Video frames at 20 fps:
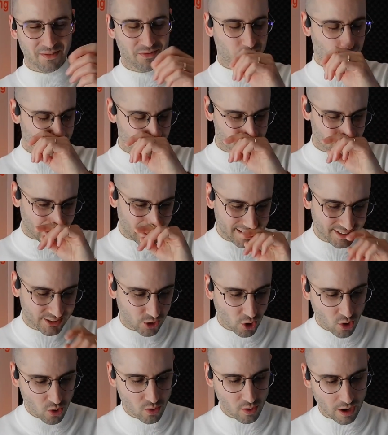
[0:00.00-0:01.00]
Of course. And
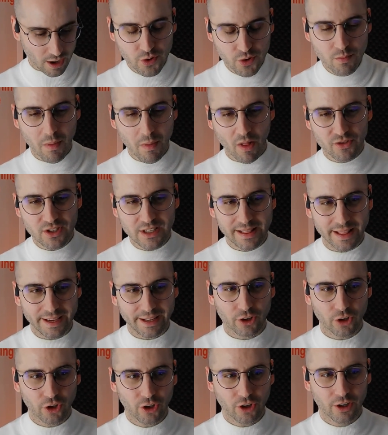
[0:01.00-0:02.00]
so a few months
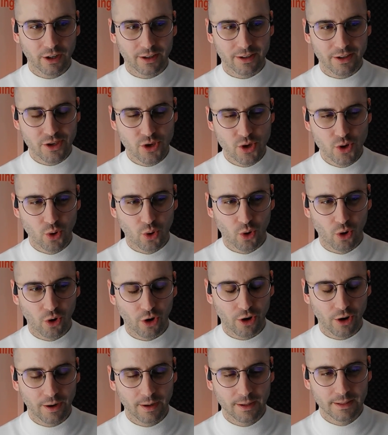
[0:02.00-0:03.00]
later,
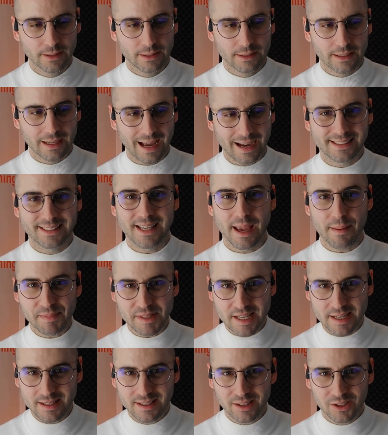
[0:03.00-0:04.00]
you're
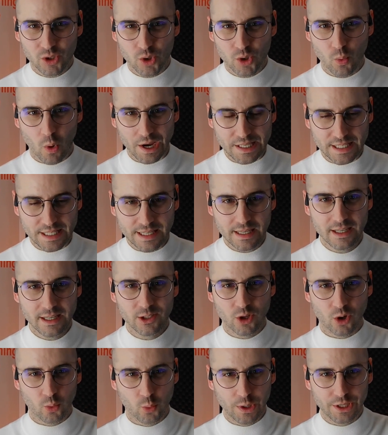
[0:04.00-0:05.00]
accepted to
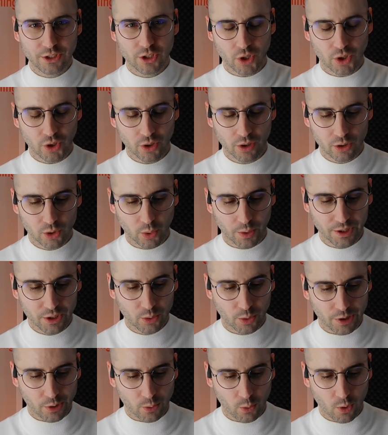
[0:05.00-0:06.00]
YC. So winter
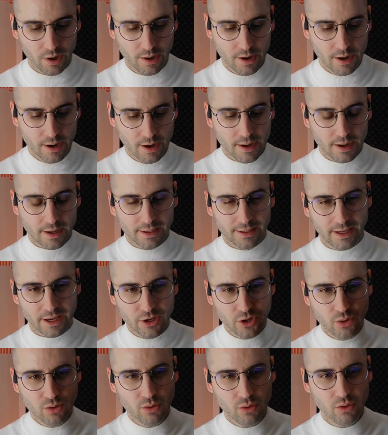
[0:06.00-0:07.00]
2021.
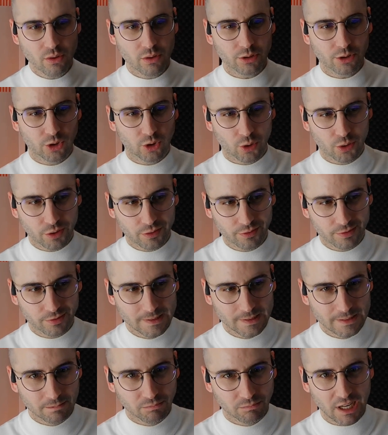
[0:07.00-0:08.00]
Can you sort of
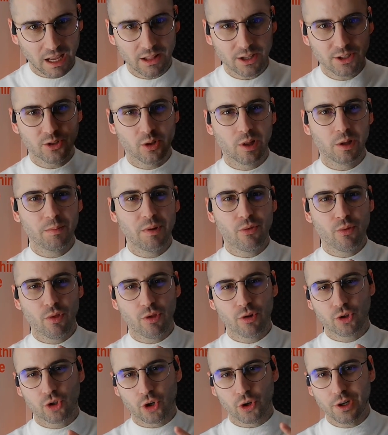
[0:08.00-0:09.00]
tell us a little bit
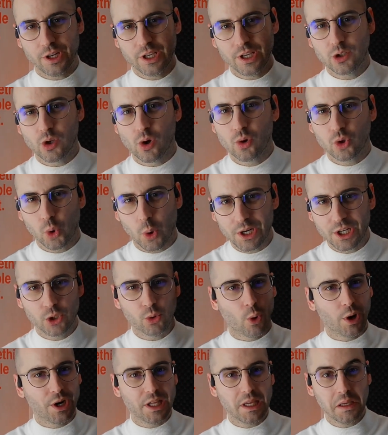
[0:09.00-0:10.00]
through the journey? So
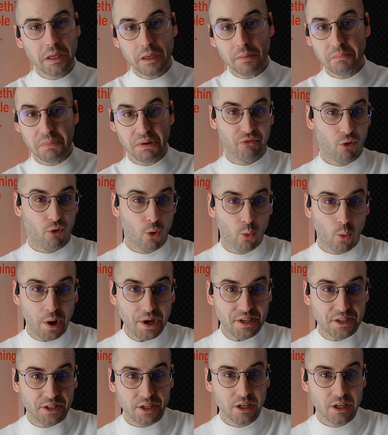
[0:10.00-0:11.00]
2020 before
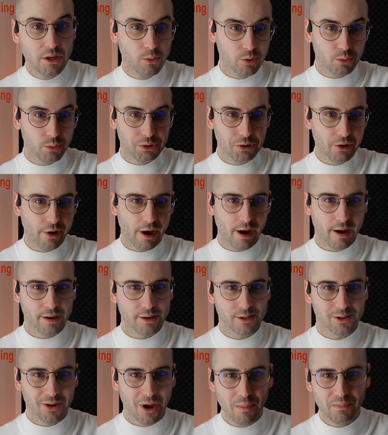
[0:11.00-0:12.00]
YC, what were you
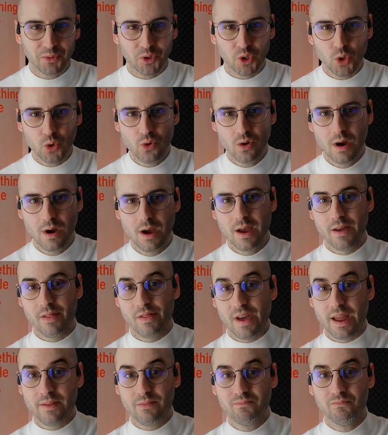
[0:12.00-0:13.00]
guys up to?
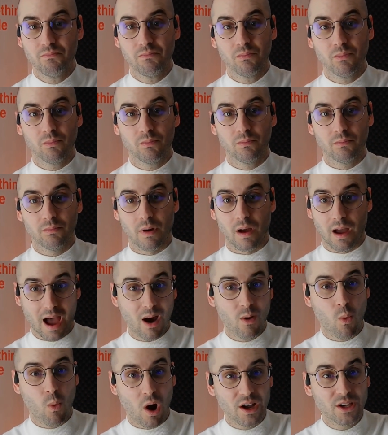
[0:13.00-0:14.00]
Then
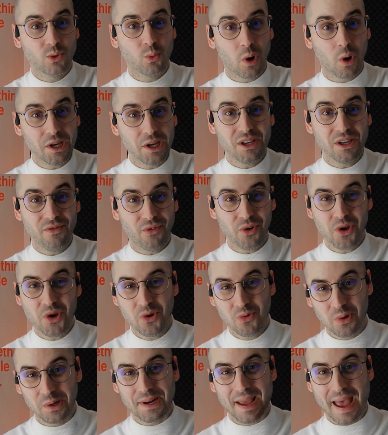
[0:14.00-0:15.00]
how was YC for
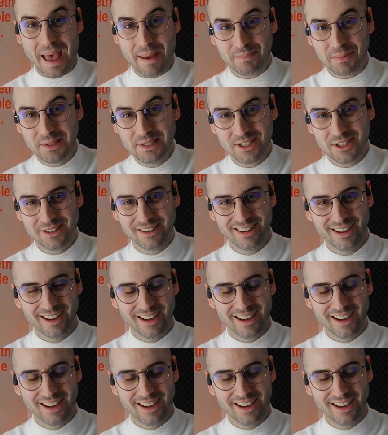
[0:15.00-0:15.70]
you? What happened?